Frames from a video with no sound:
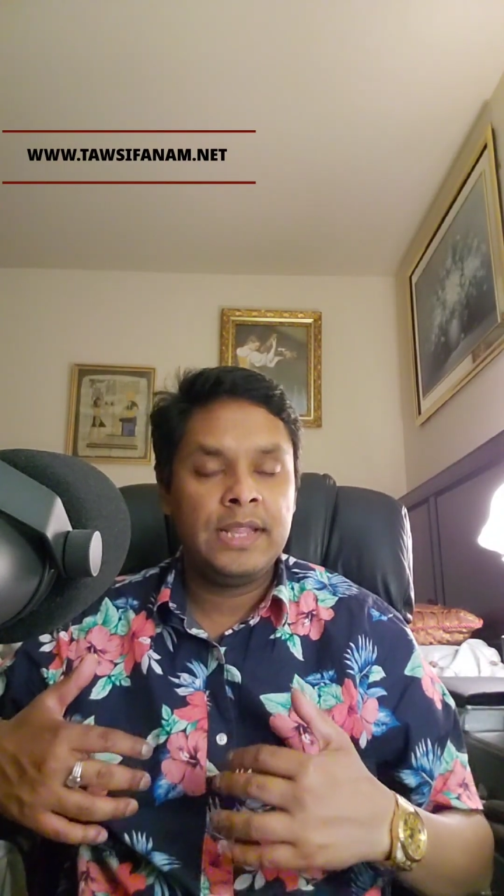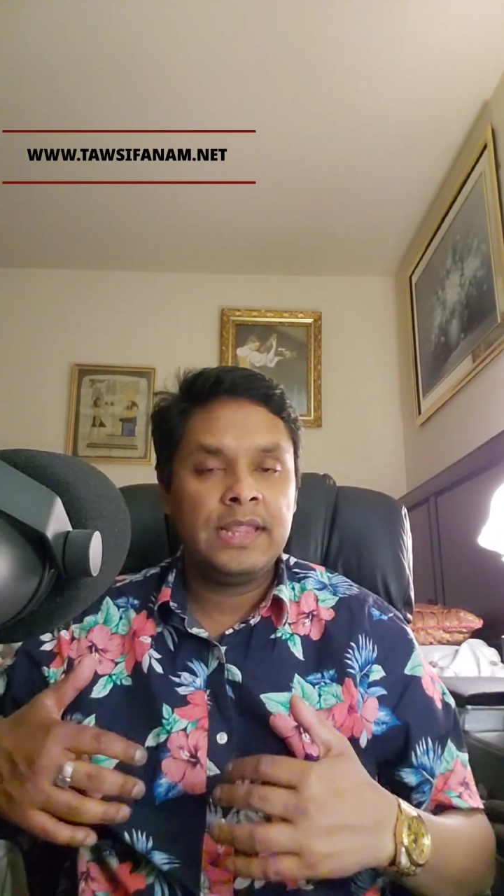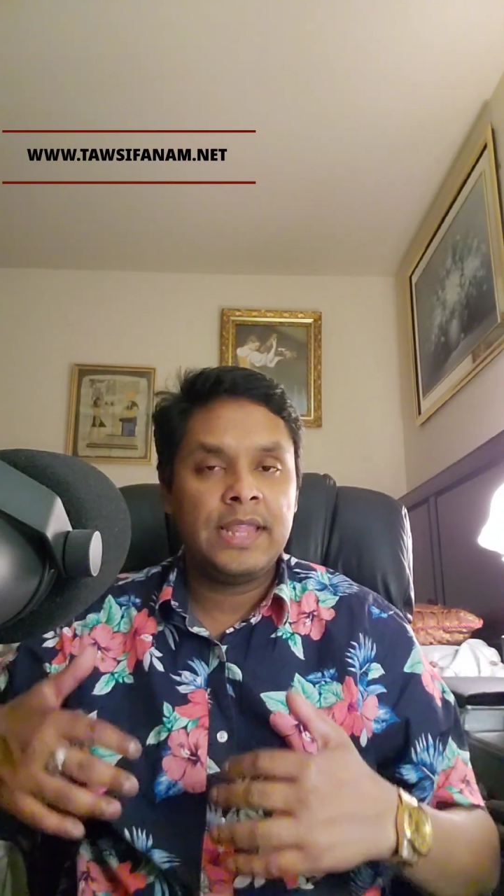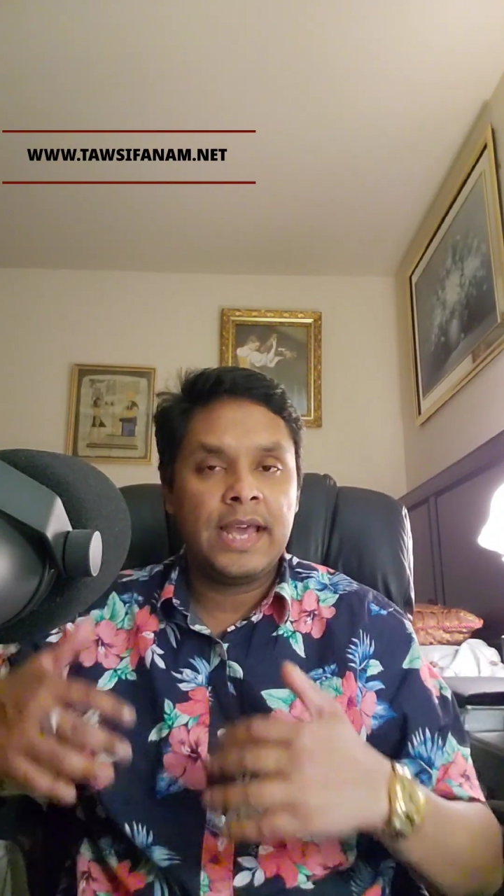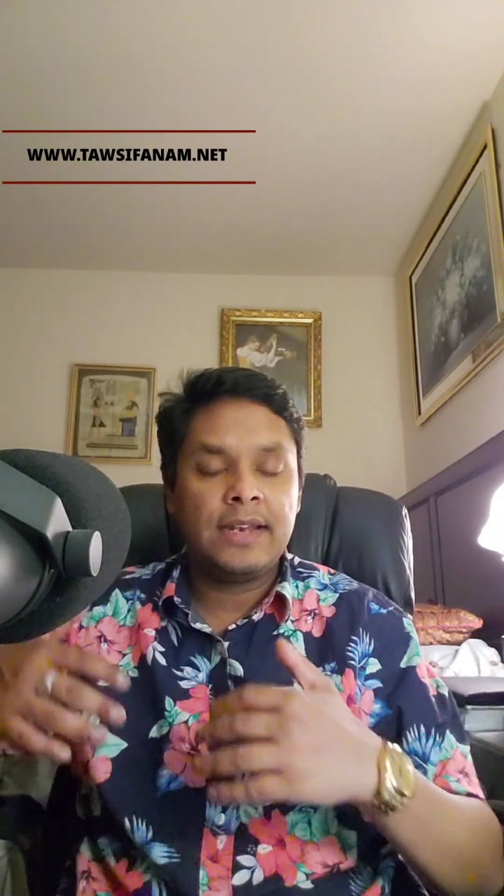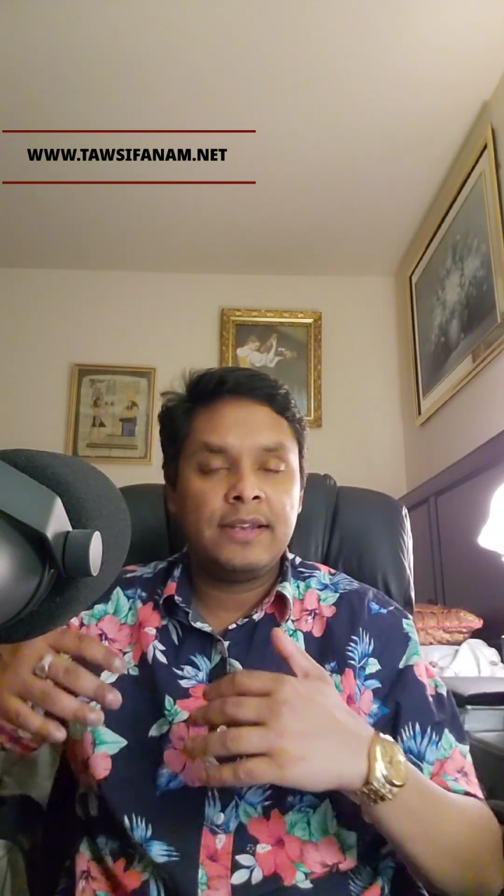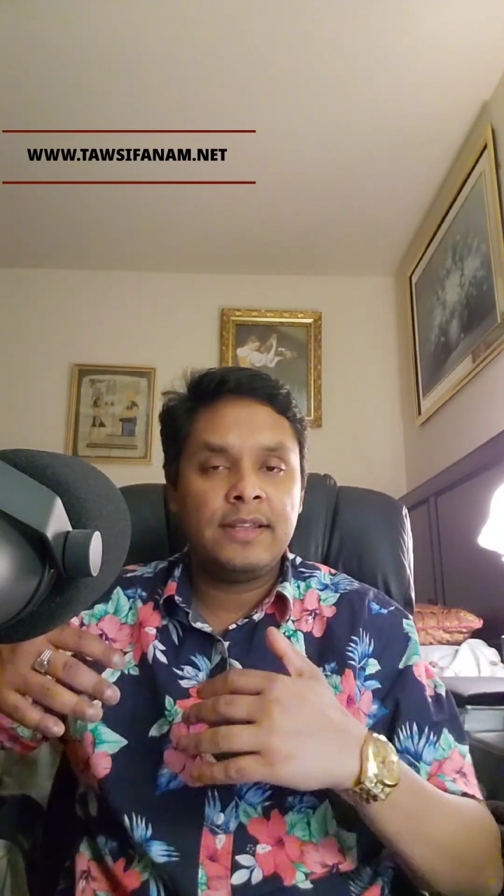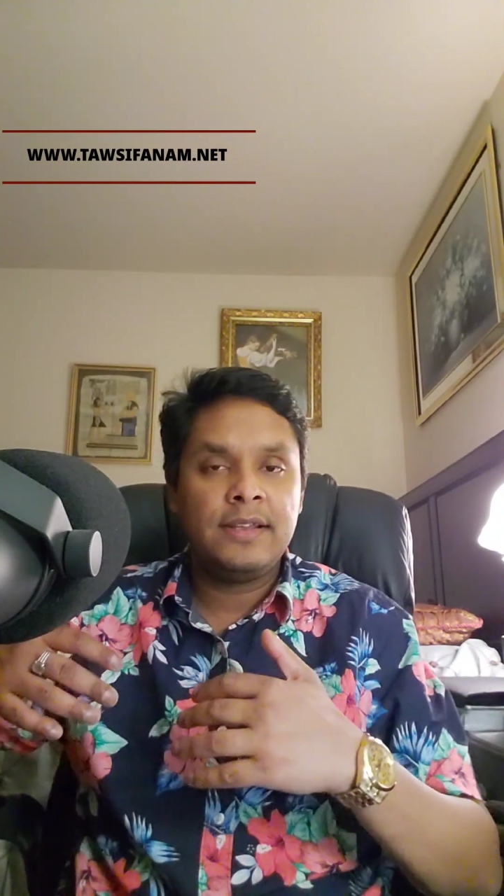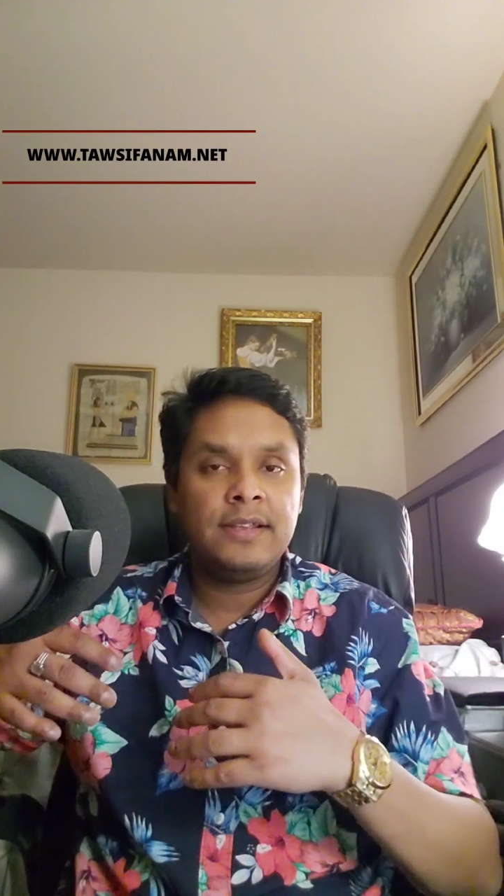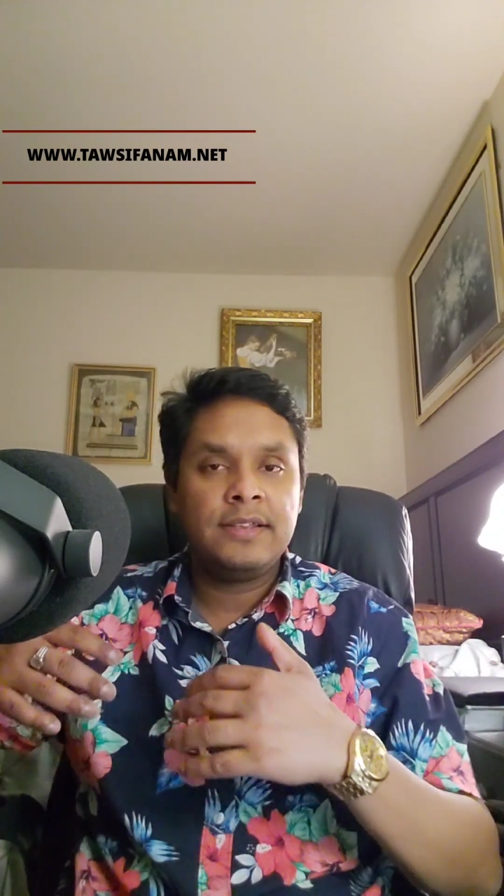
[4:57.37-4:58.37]
that
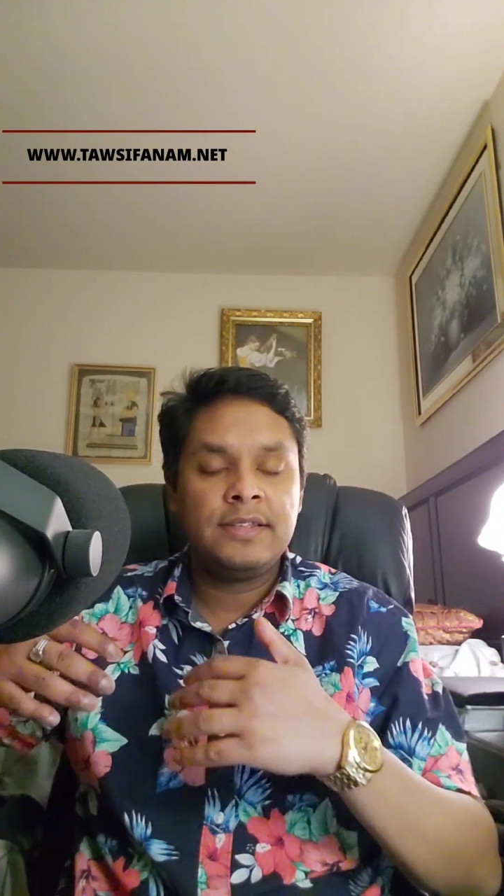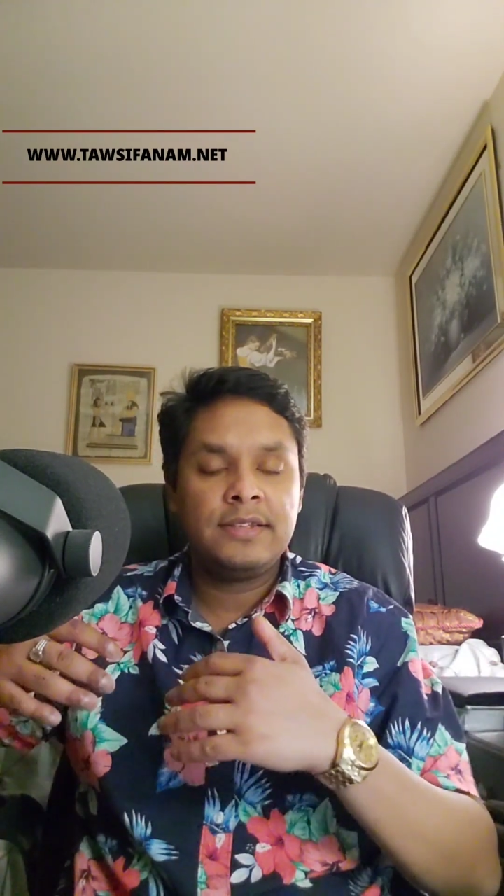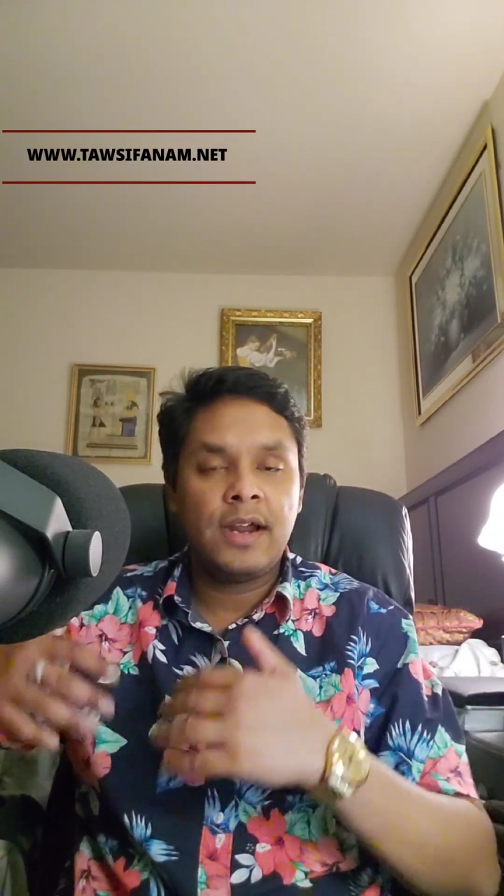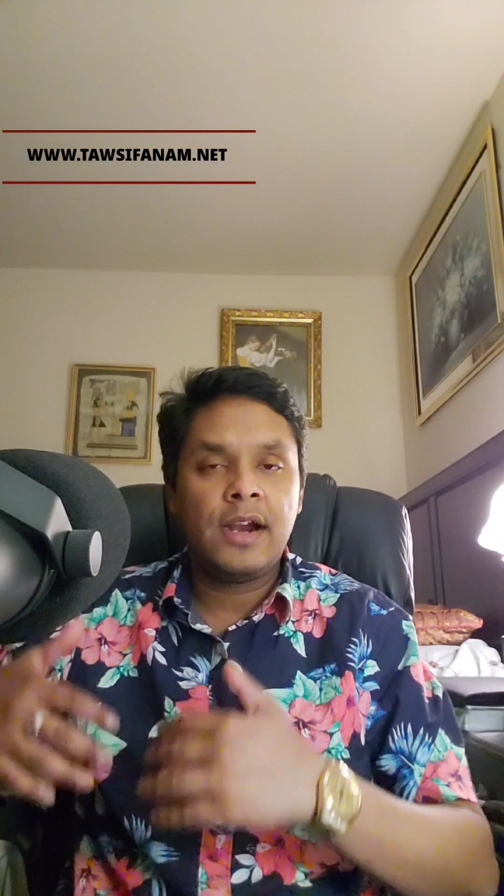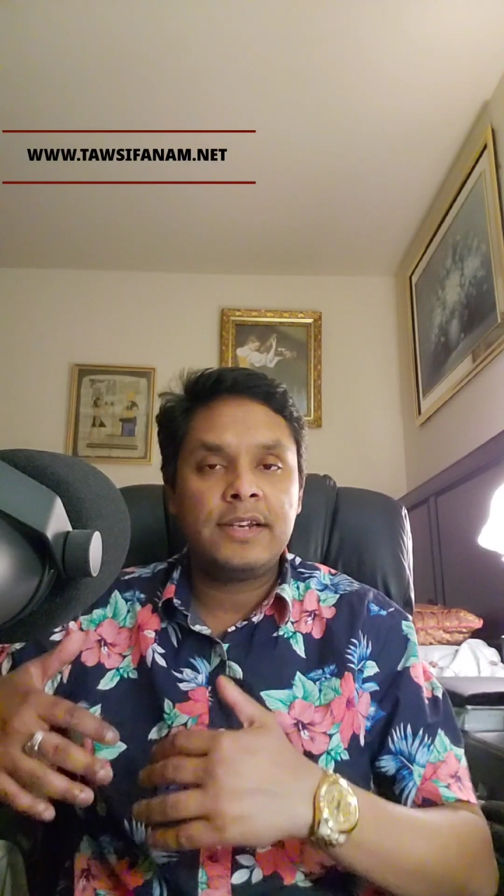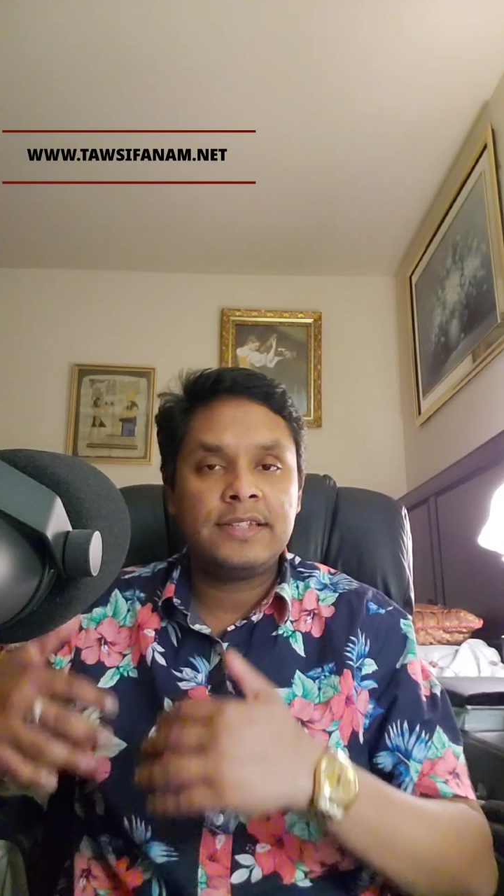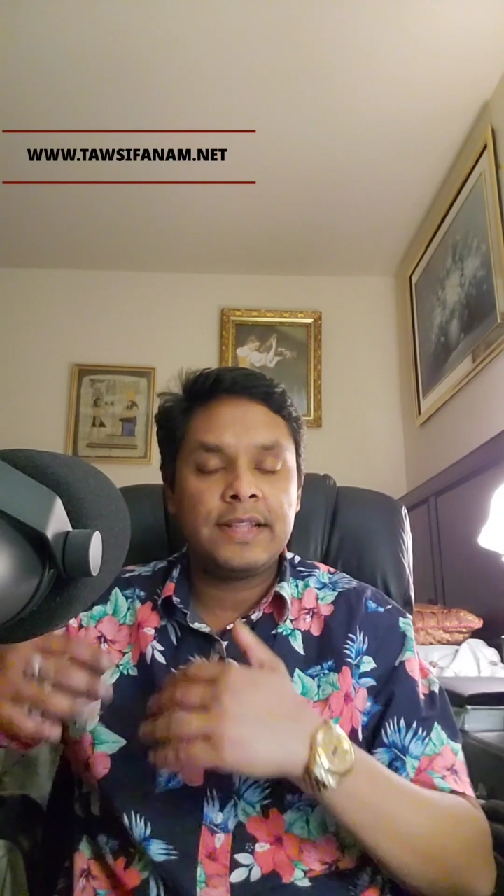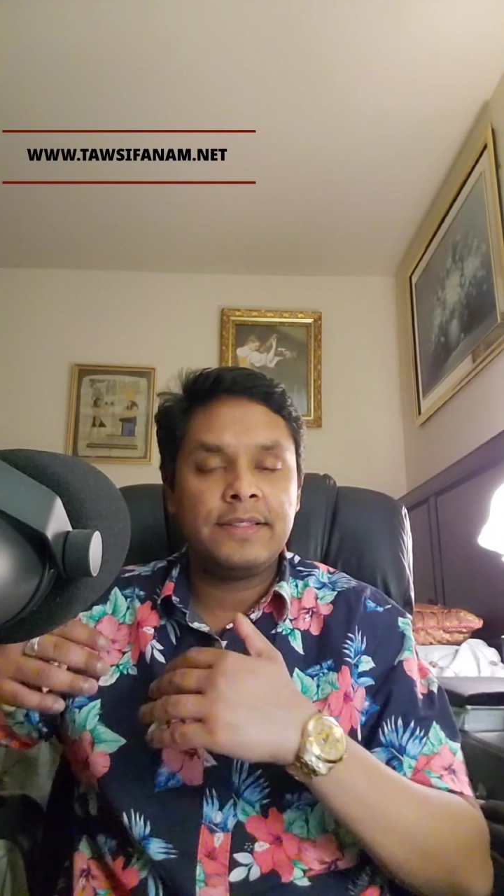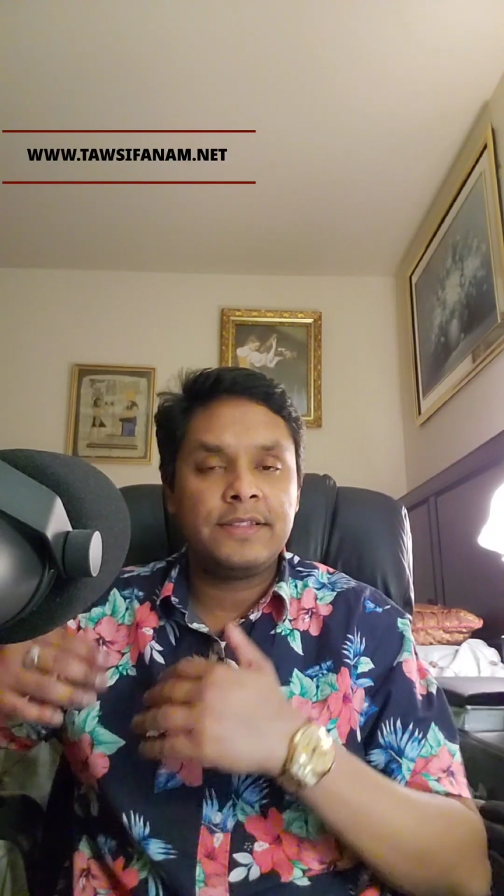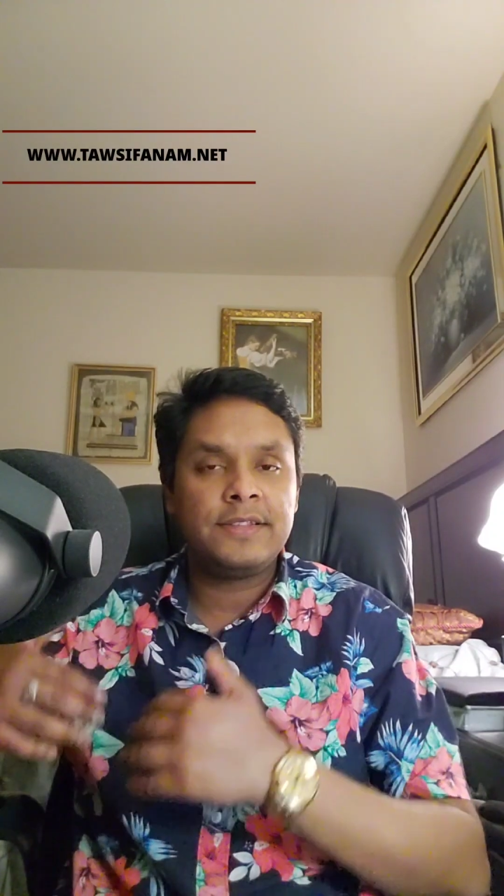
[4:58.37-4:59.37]
starts
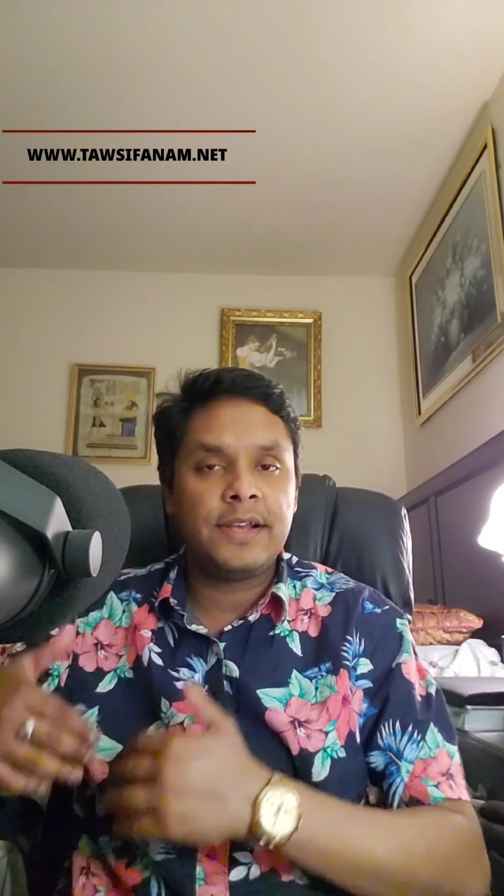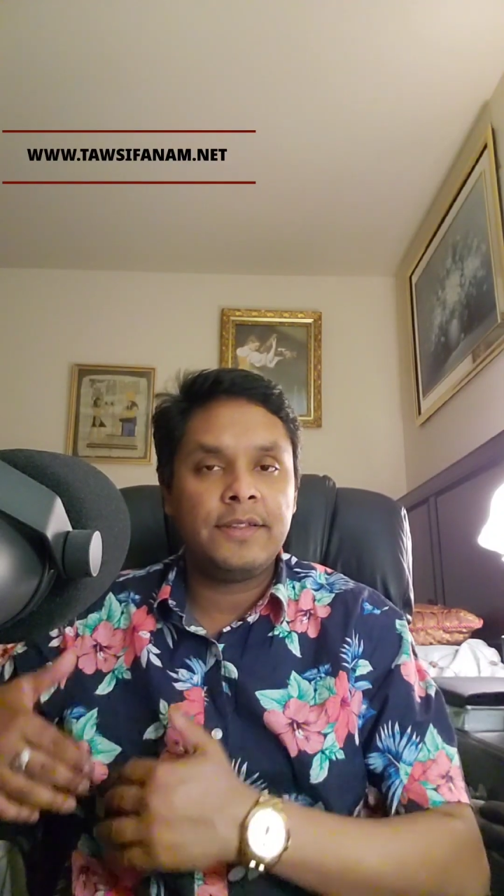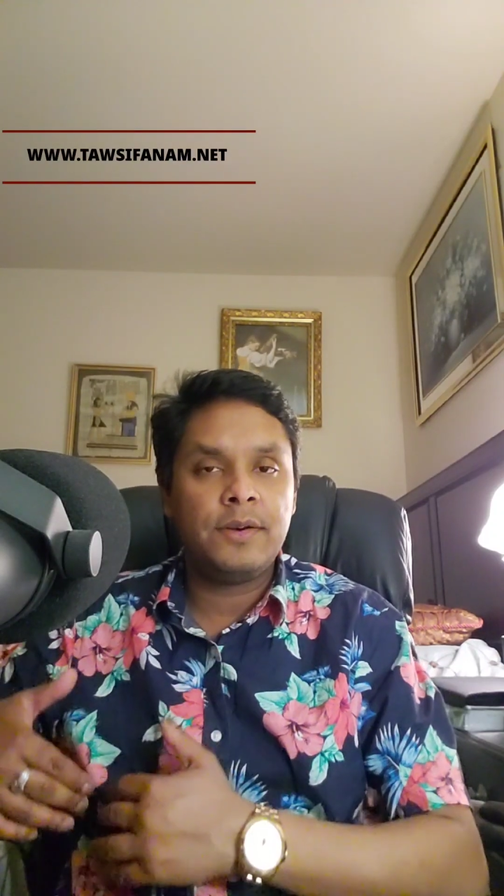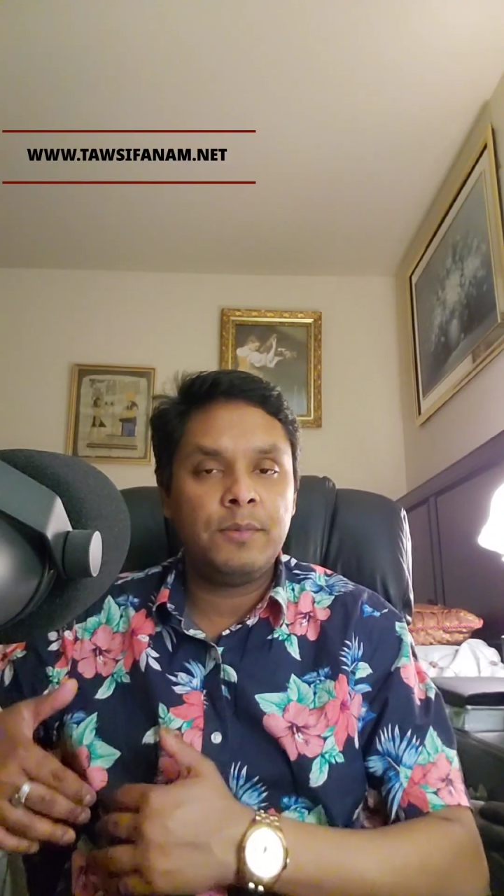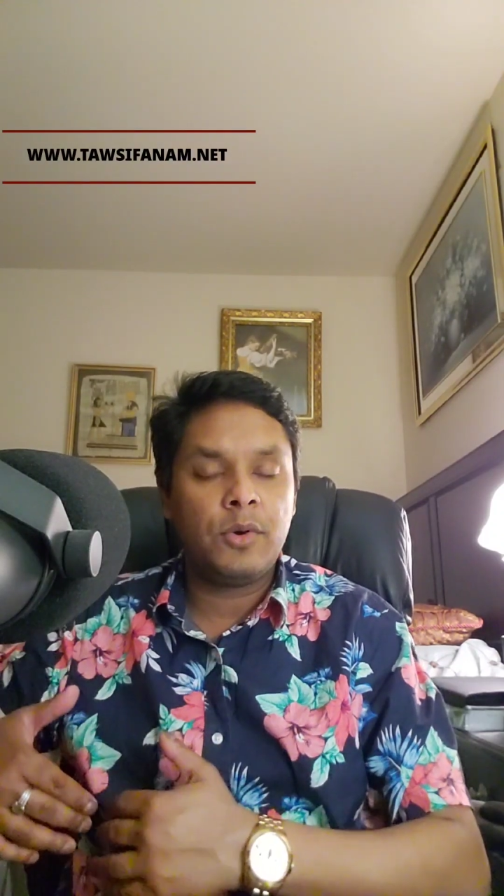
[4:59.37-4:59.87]
at the southern